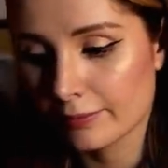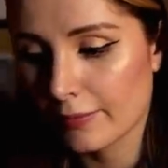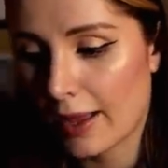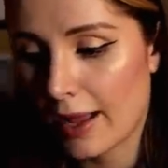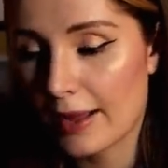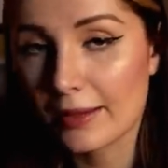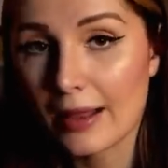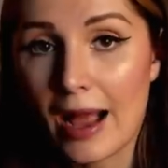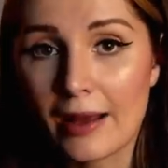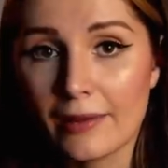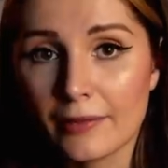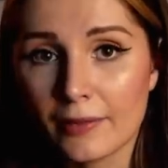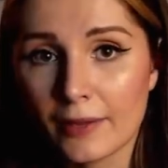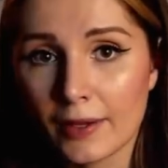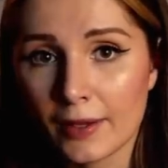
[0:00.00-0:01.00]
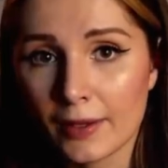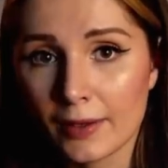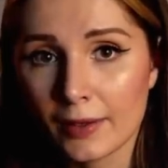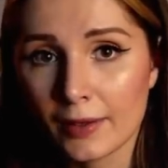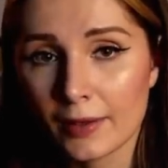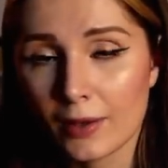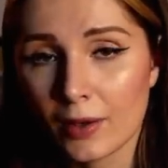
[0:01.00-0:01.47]
at last,
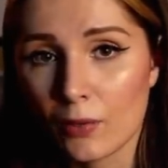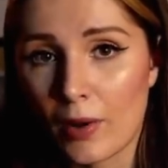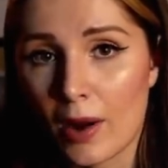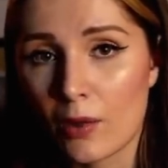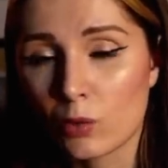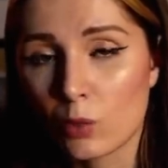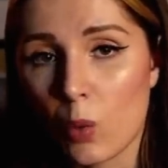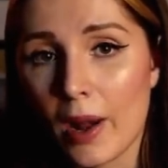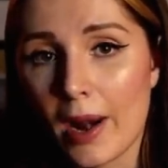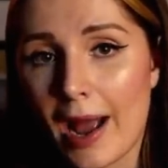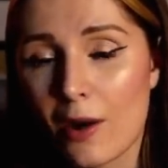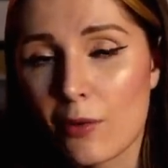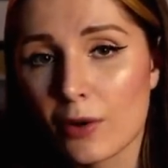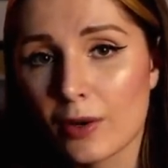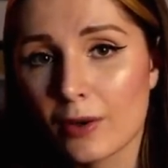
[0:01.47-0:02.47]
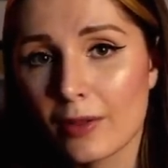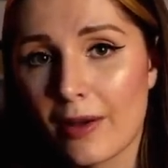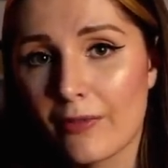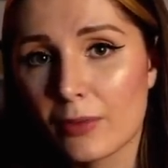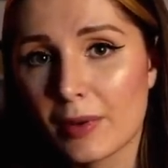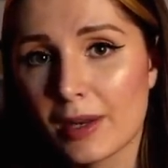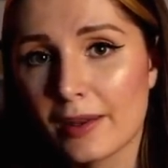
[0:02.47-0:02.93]
around 1 hour and
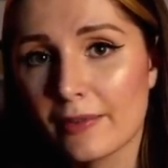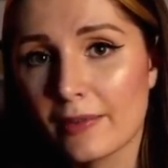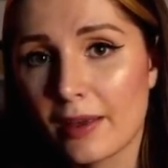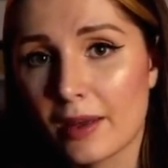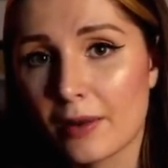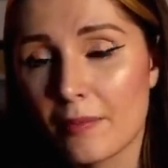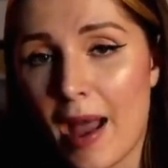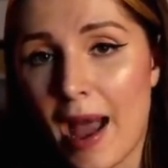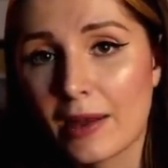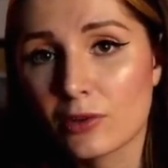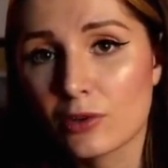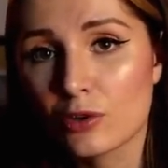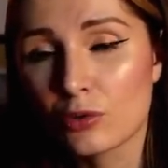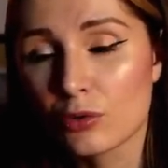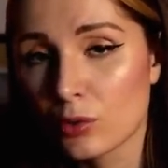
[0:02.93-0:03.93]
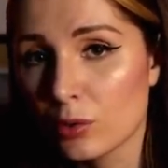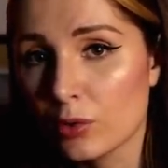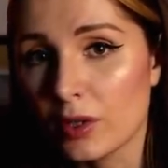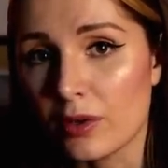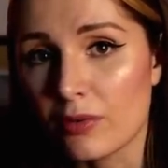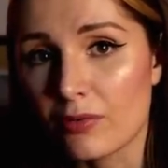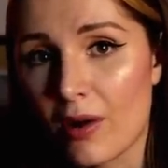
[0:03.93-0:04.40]
11 minutes in, Matt
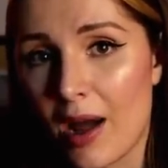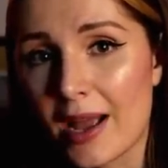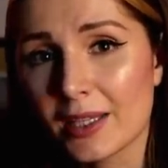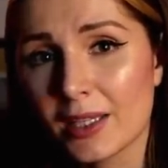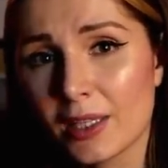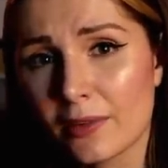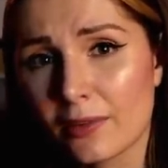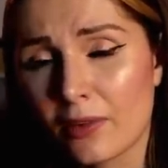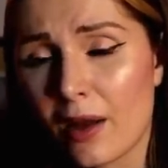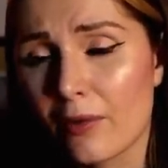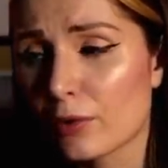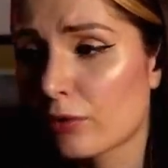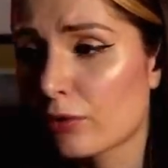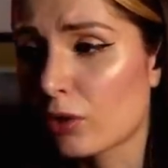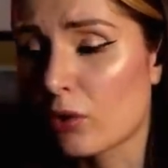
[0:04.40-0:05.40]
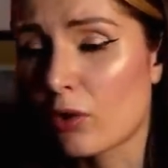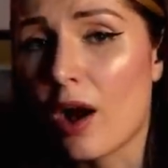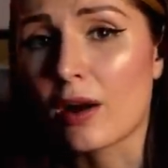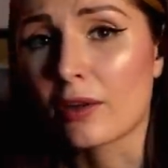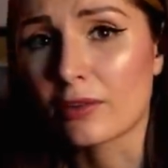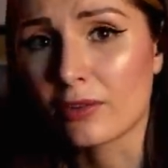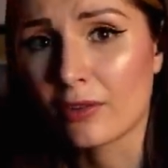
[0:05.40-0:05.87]
truly finally discovers the
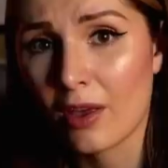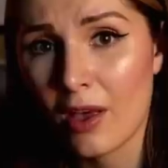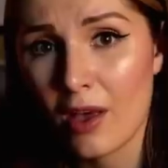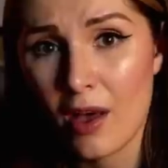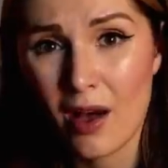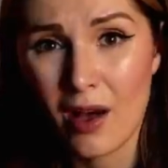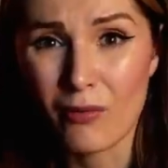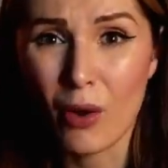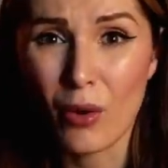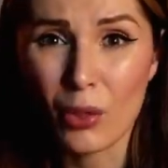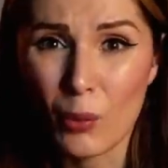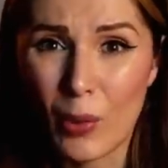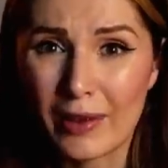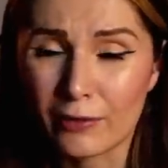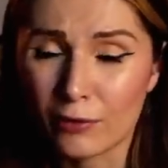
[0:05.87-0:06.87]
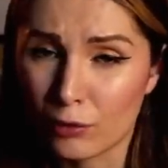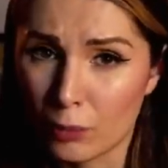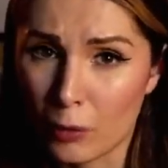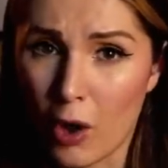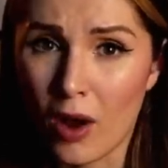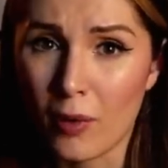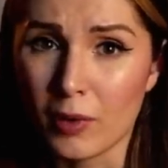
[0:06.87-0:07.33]
crux of all the West's
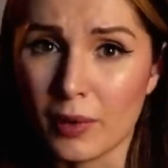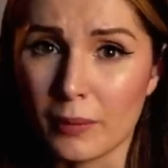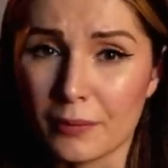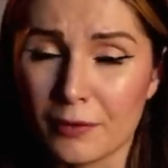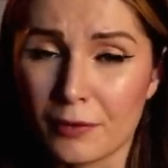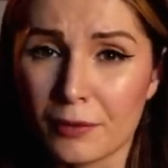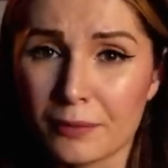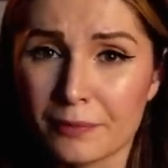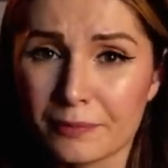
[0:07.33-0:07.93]
problems.